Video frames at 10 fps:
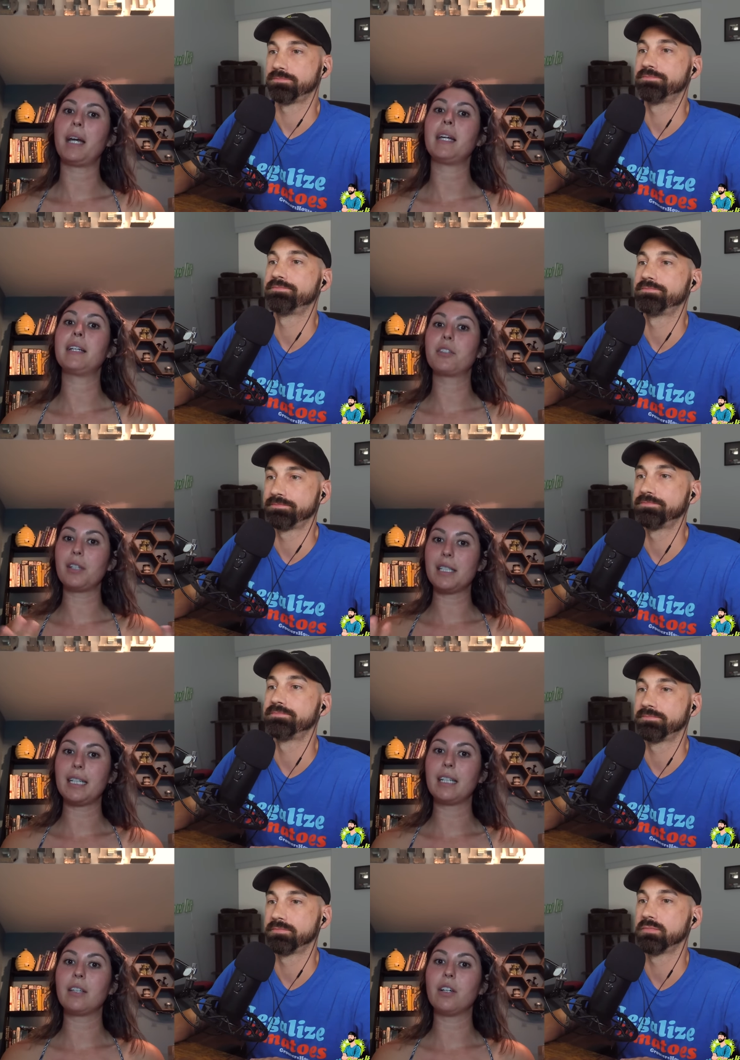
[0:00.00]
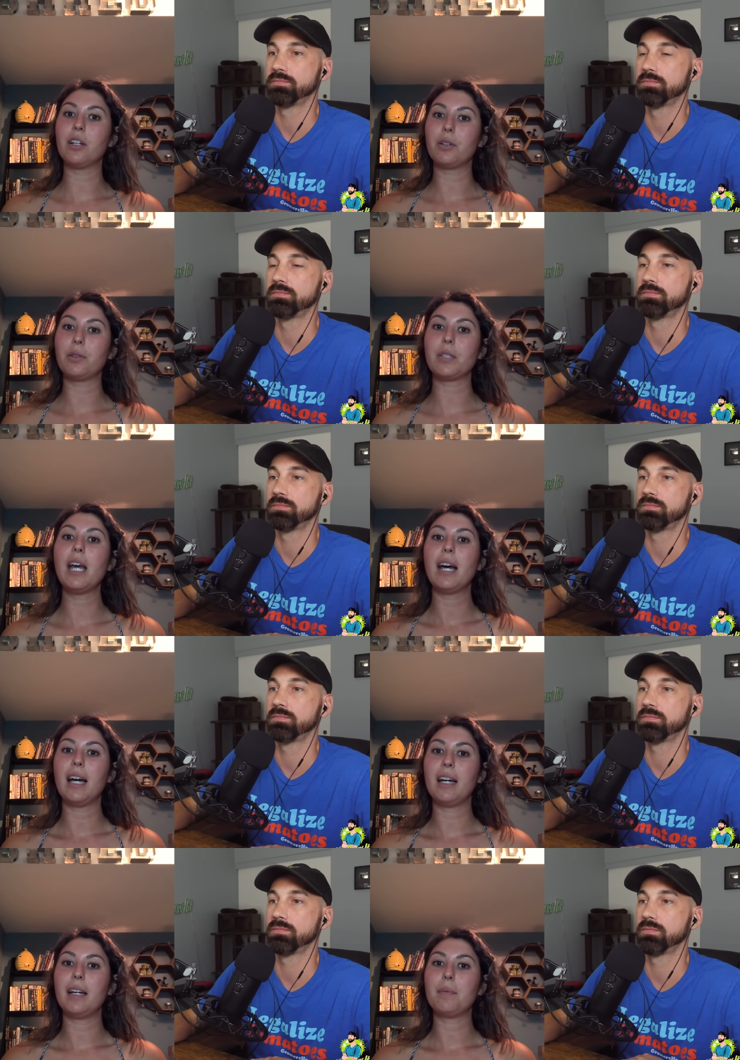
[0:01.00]
Speaker 1: by increasing those
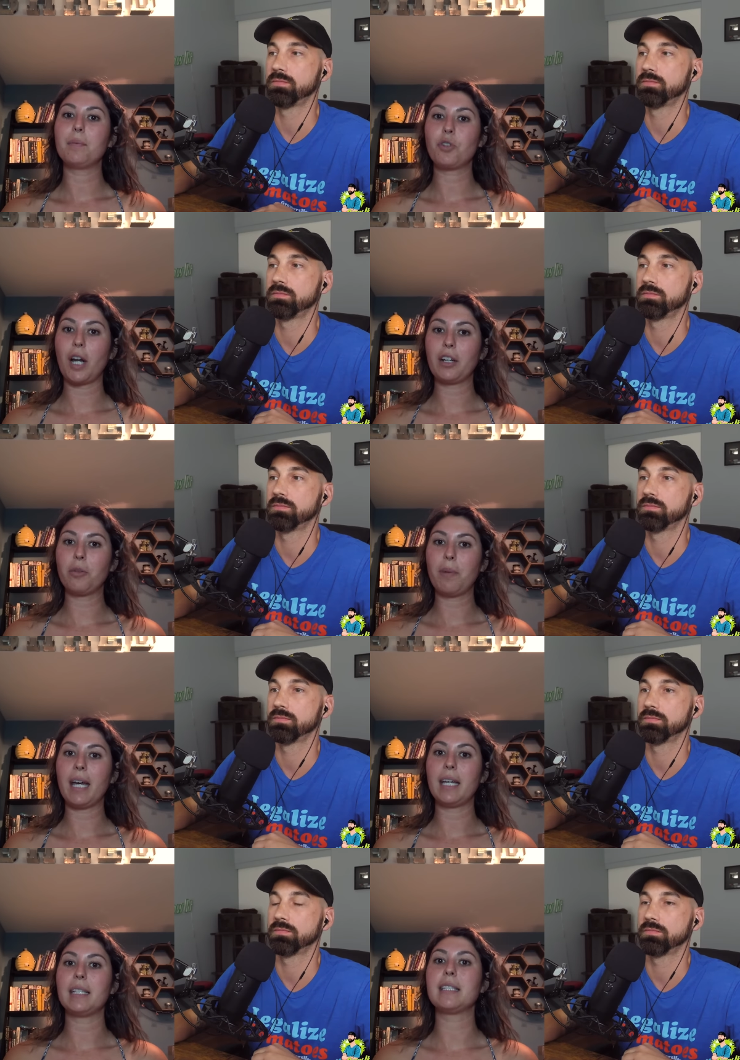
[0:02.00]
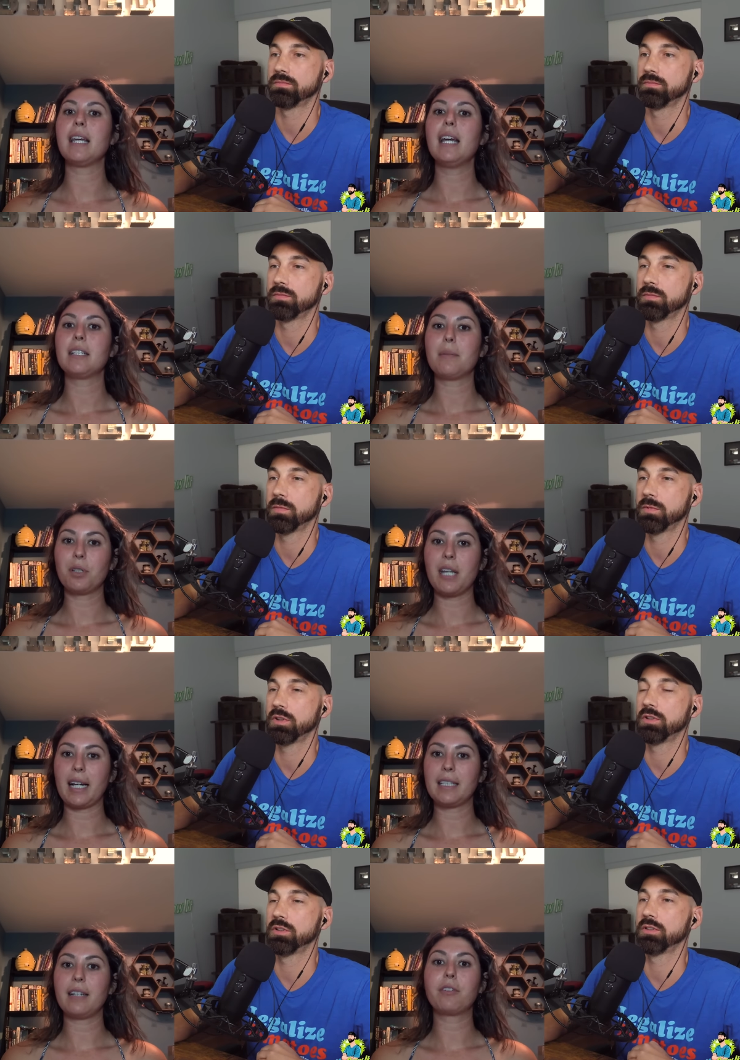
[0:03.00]
trichome heads to
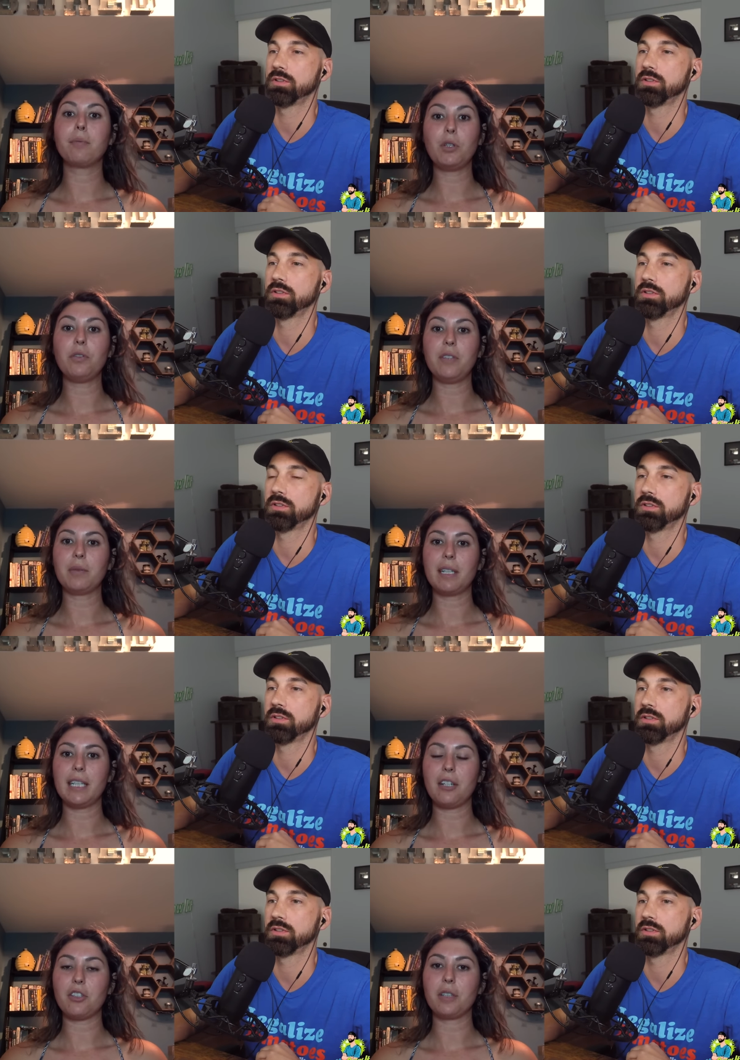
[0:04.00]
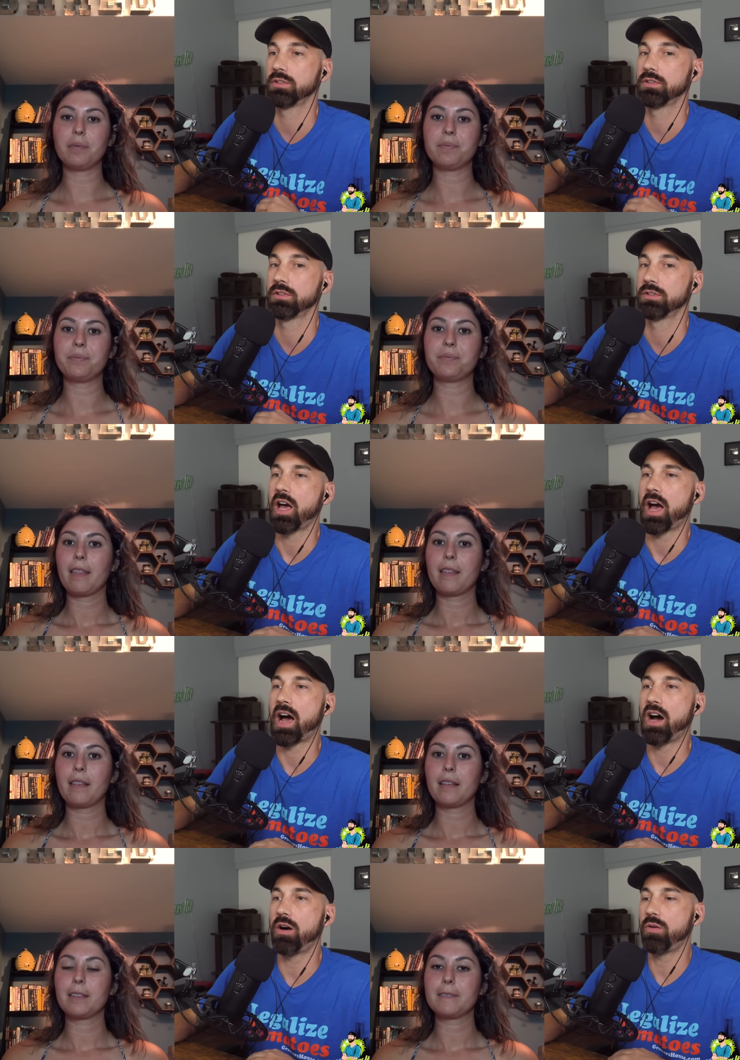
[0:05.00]
protect it from UV radiation.
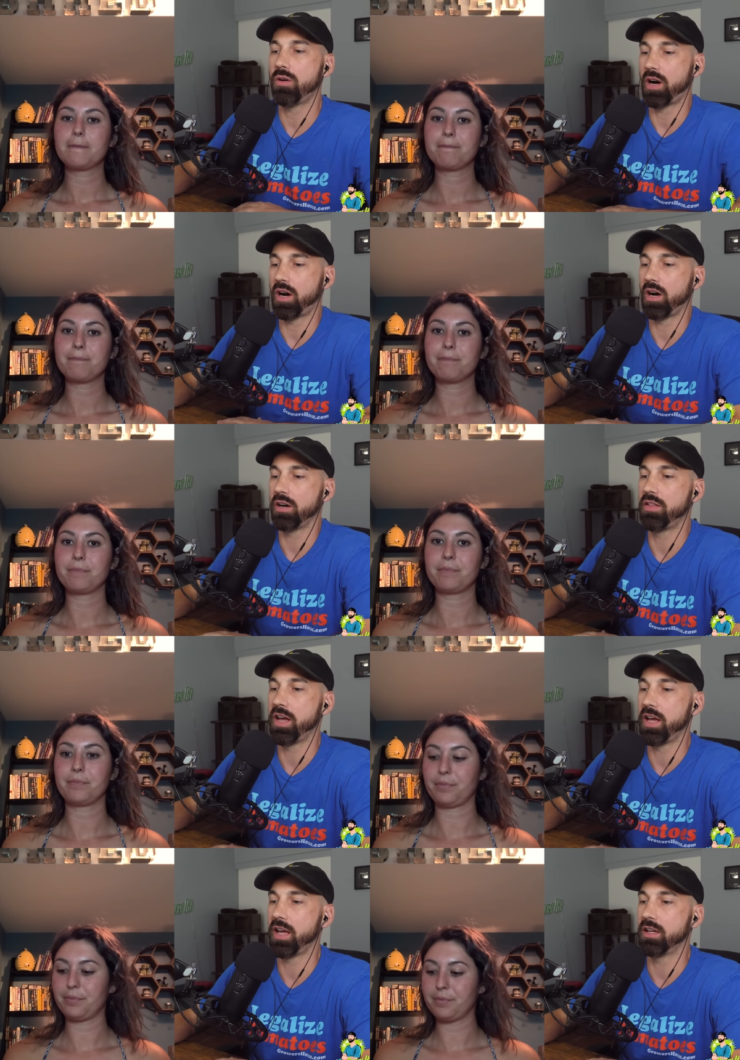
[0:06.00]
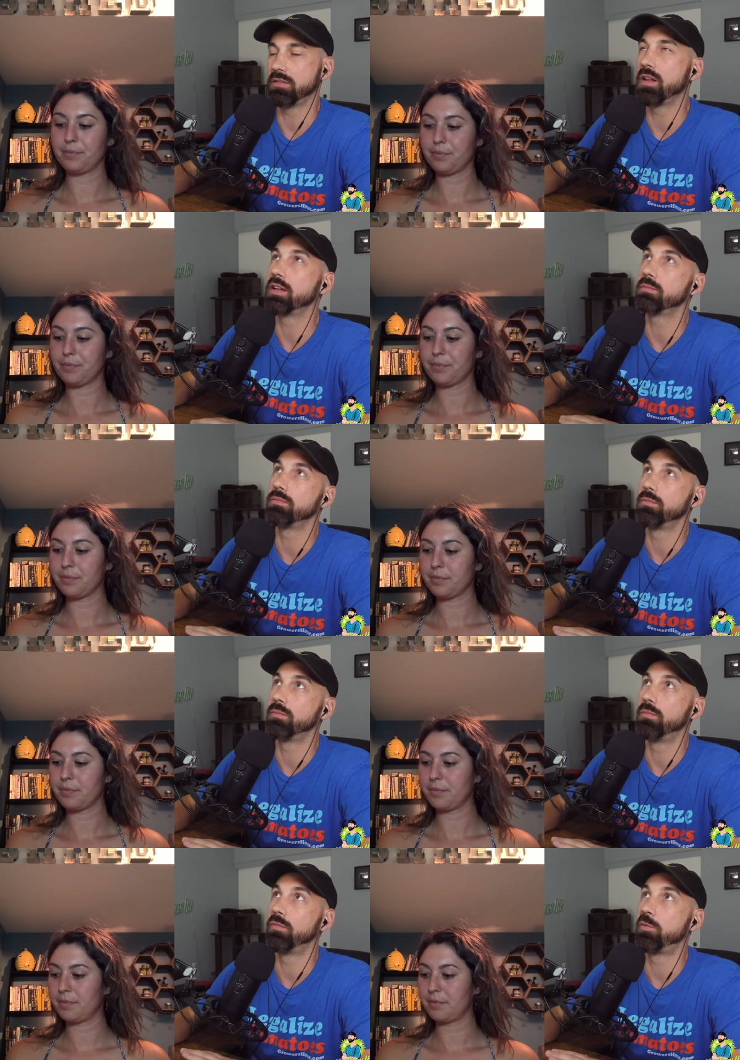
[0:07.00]
Speaker 2: How are they, like,
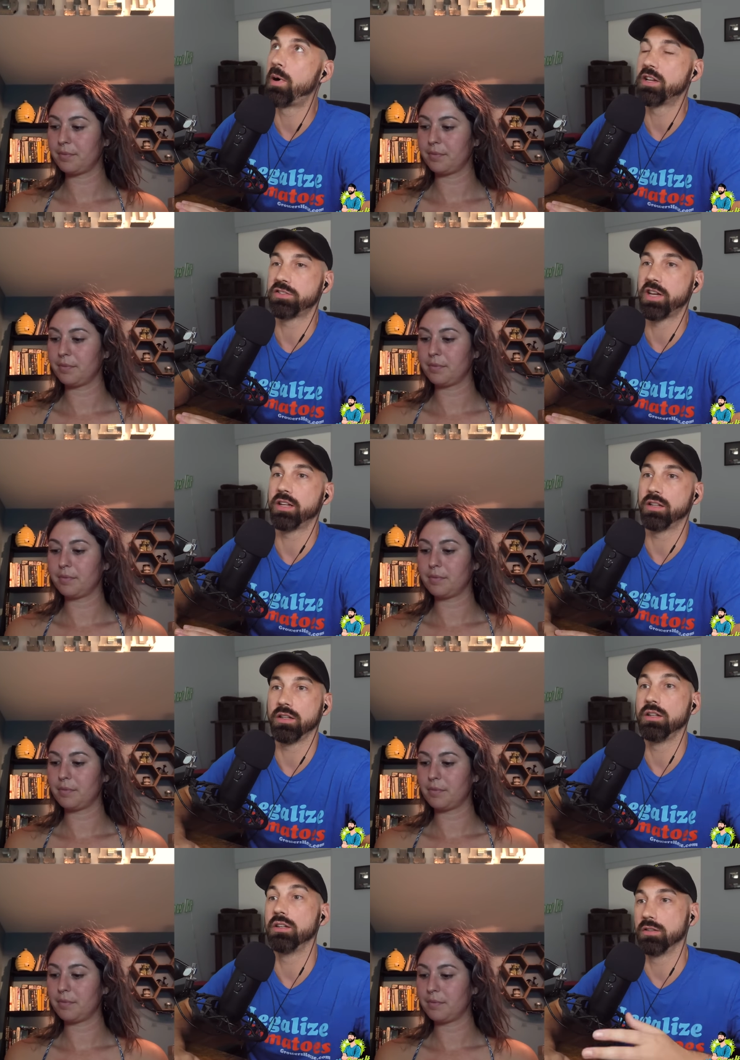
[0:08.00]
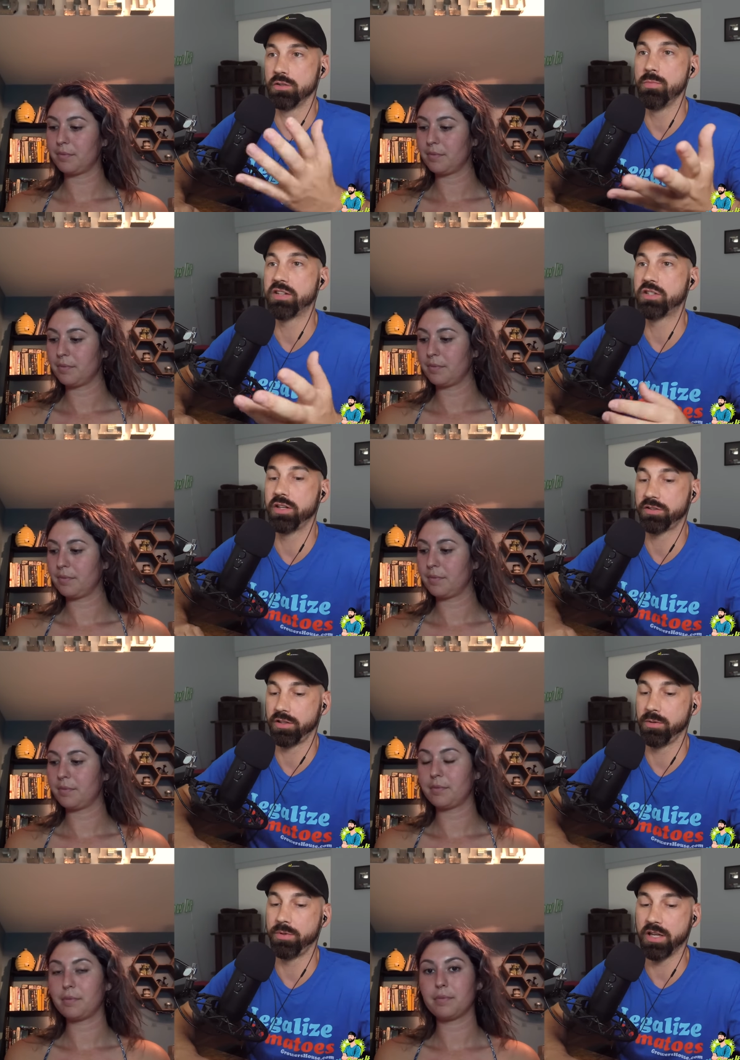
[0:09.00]
from my understanding, you mentioned this in
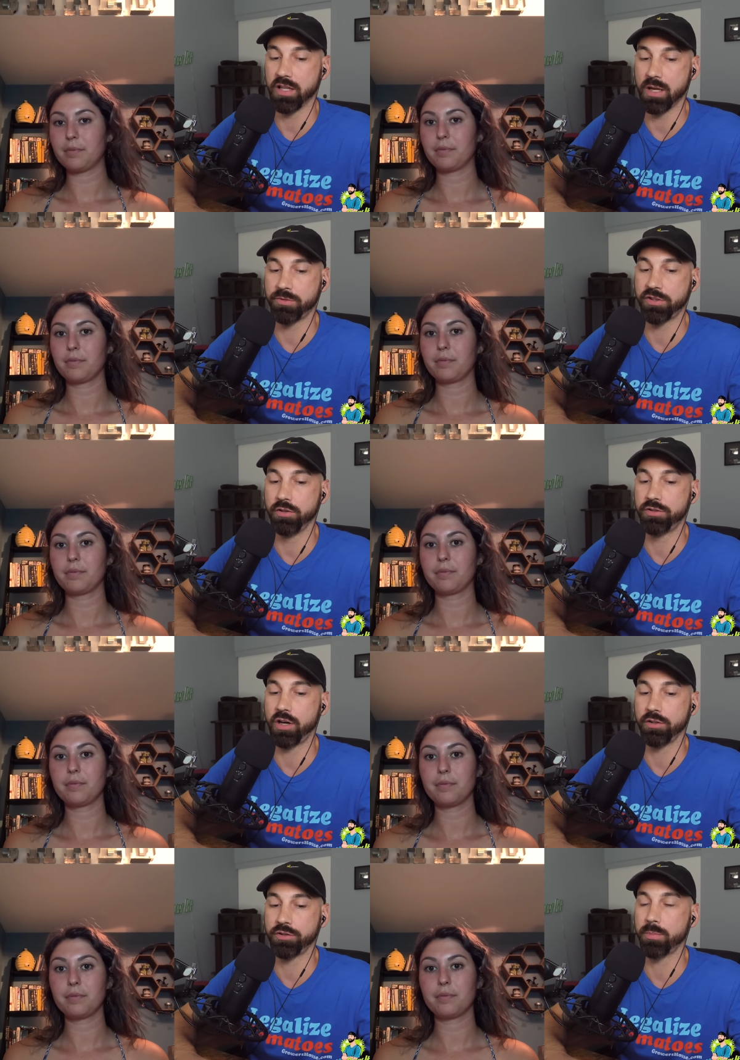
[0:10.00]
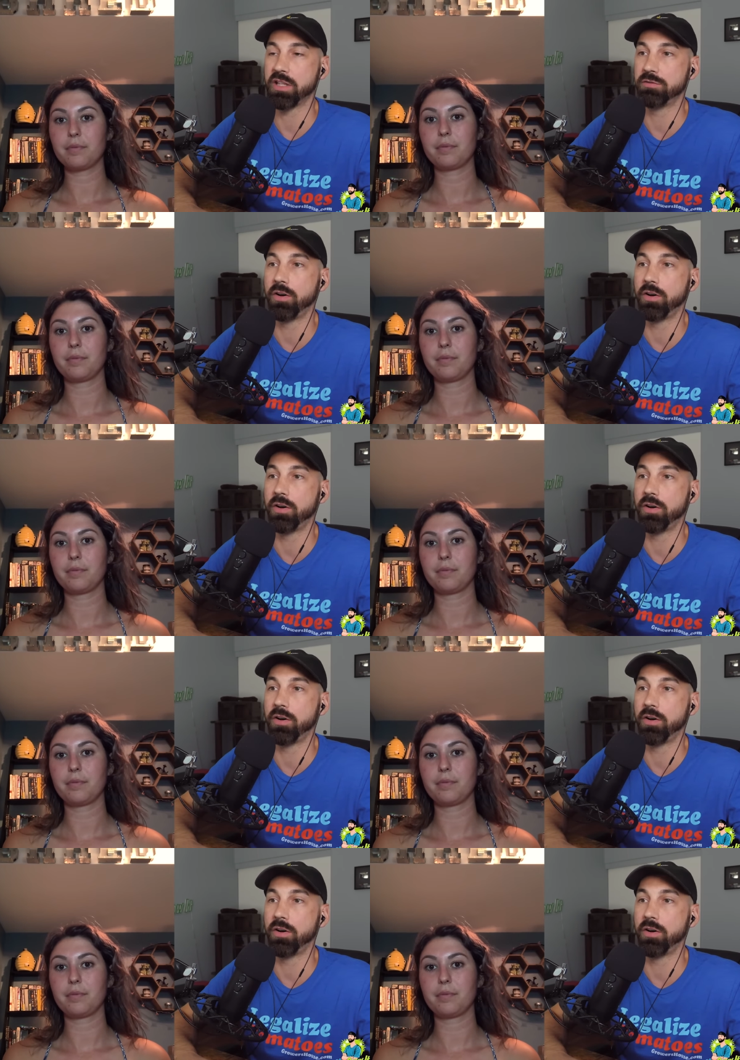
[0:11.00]
the beginning of the episode, terpenes